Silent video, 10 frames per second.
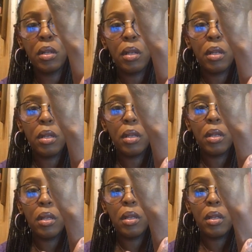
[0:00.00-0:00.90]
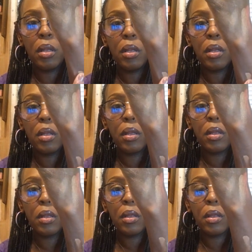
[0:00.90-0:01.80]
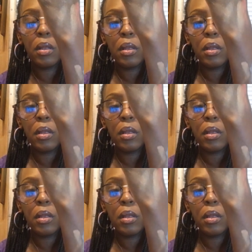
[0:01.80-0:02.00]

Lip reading: (no one is talking)